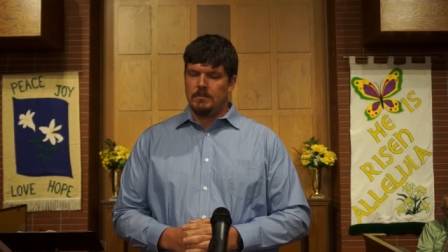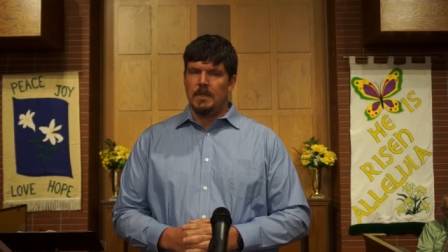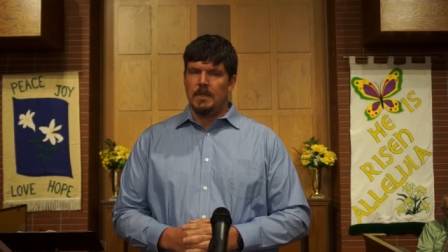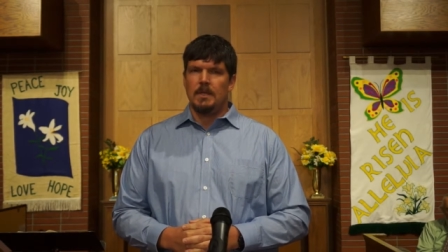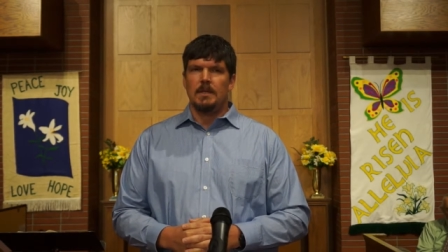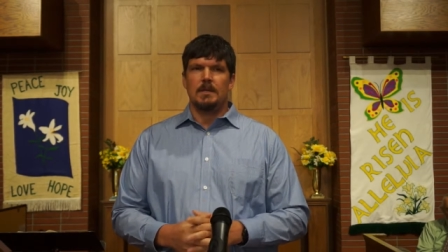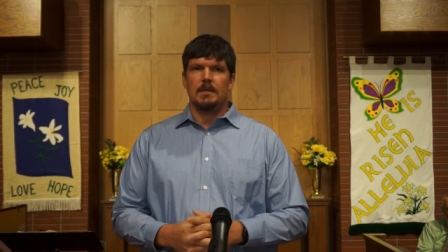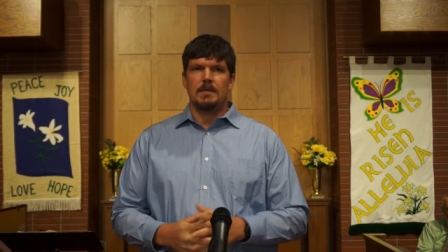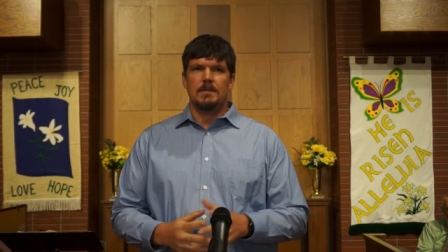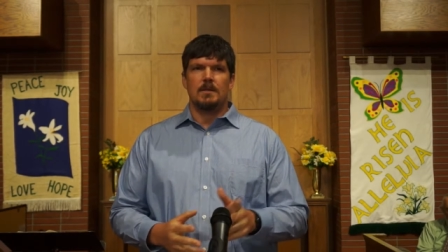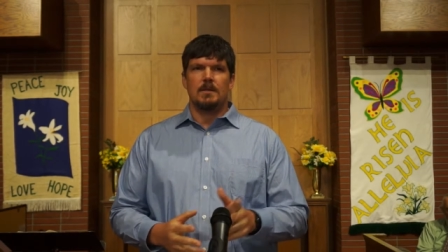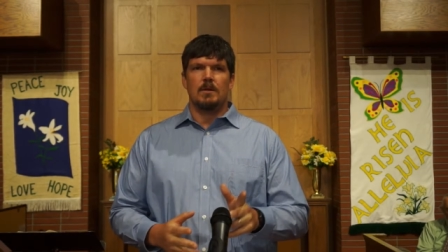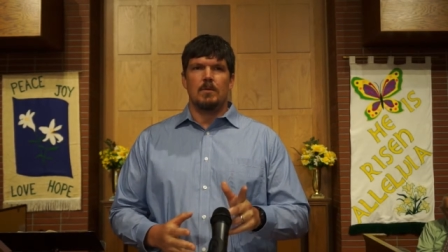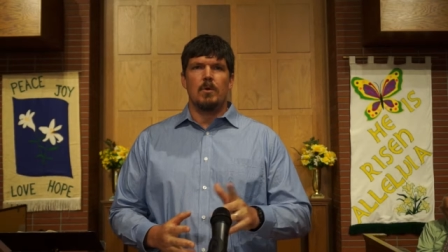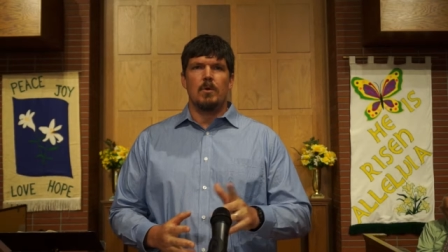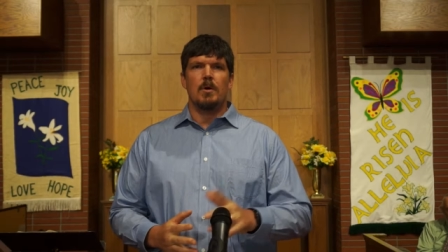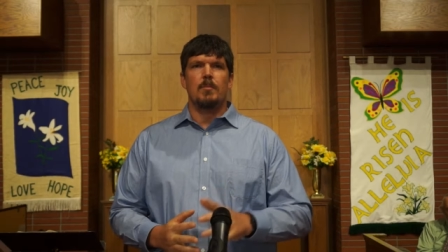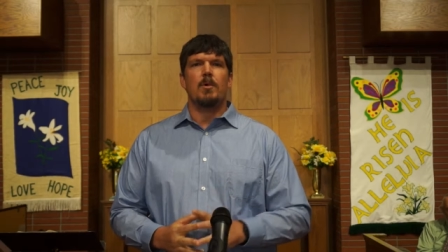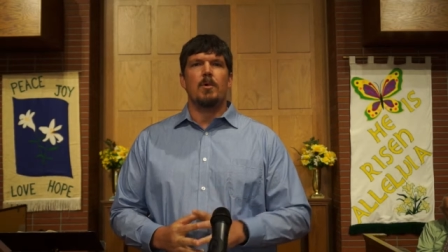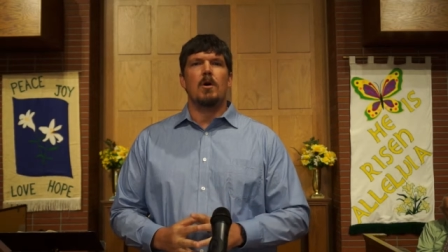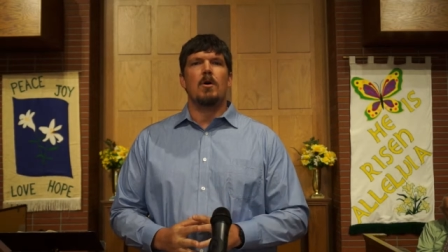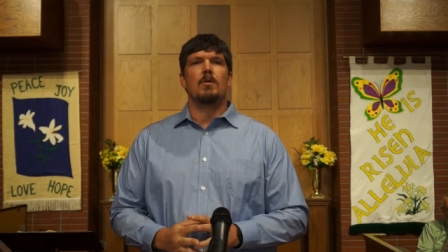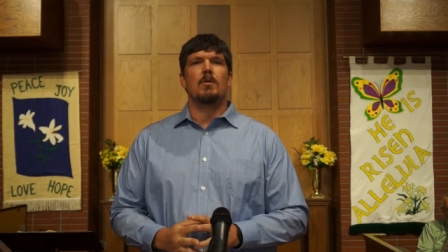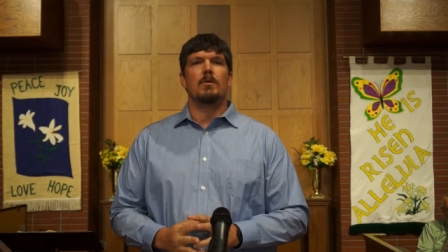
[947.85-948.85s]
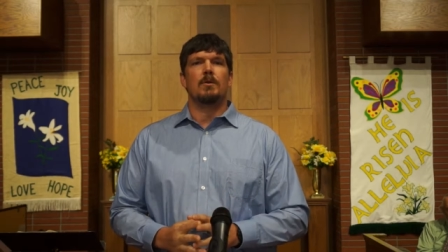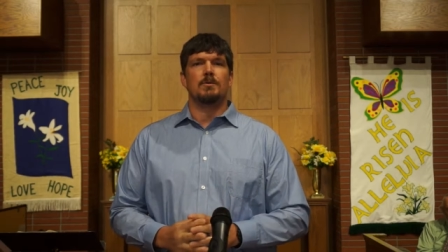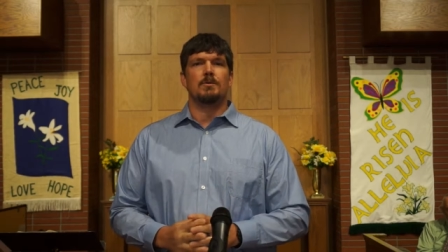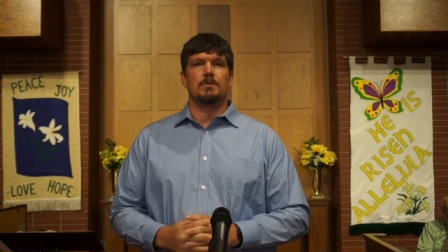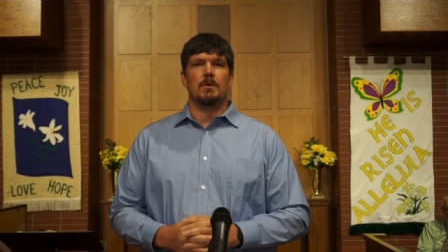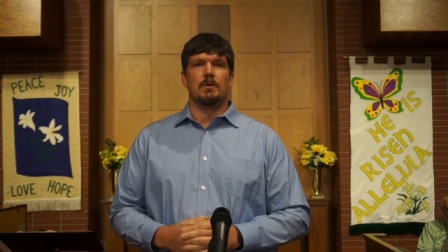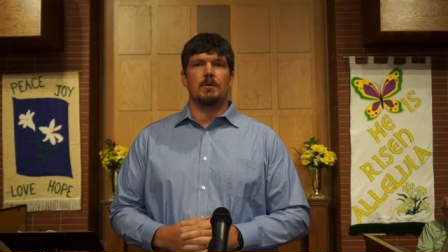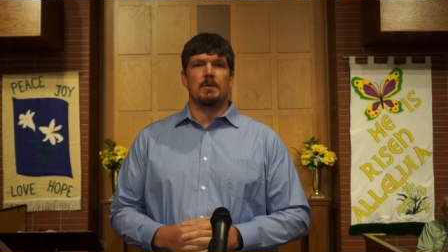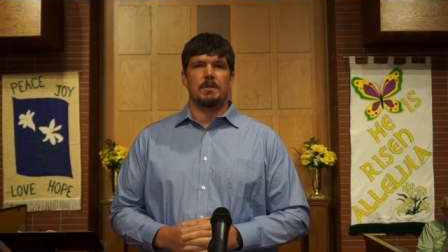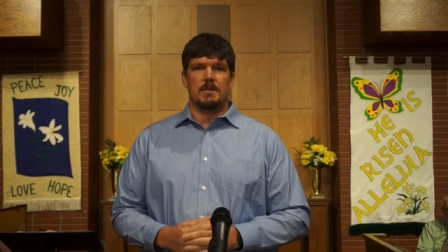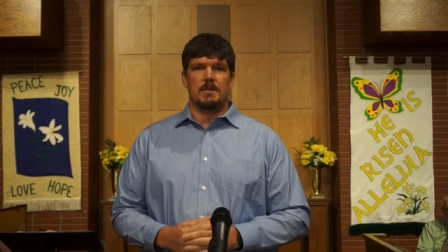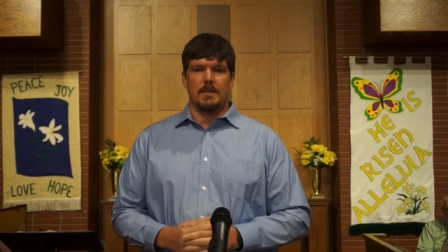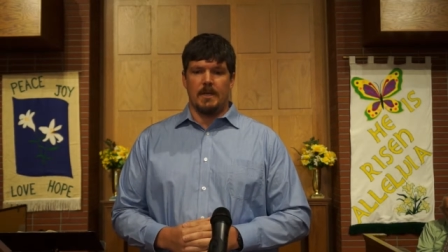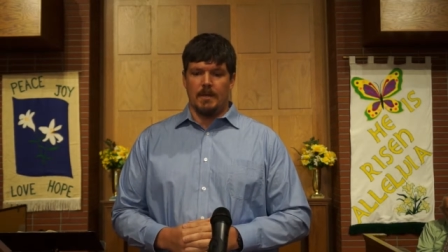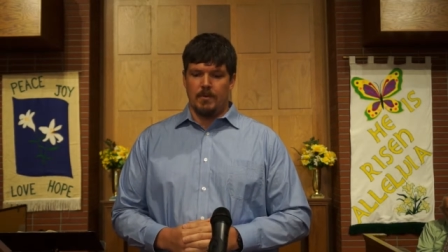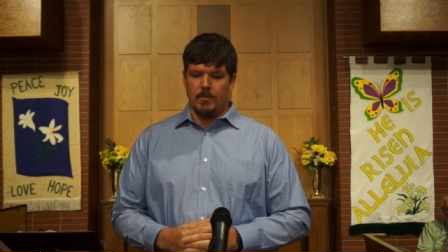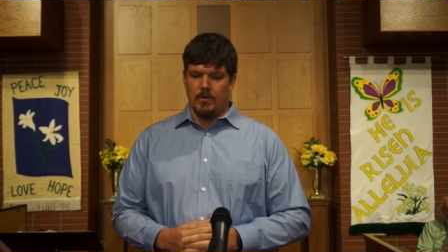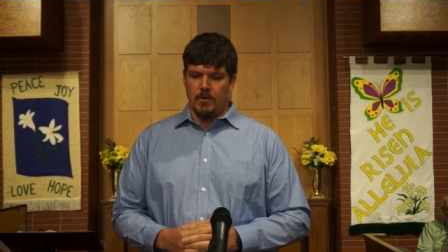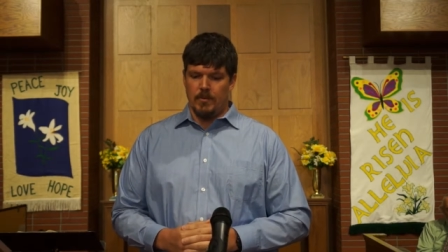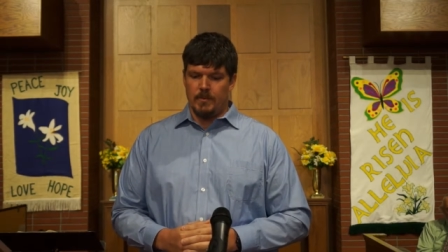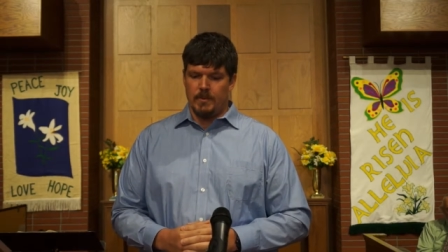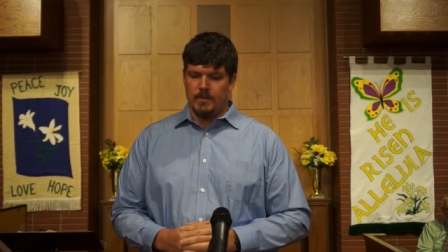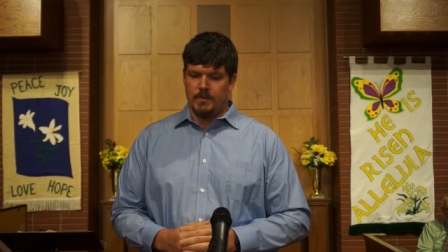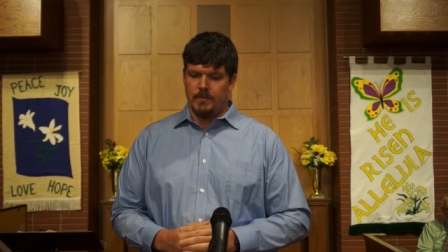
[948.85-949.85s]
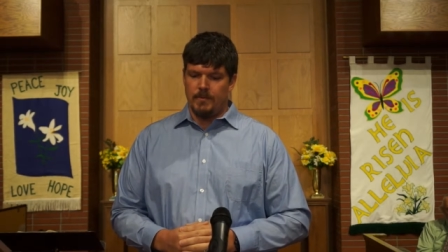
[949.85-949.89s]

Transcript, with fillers: Listen to what Paul goes on to say in Romans.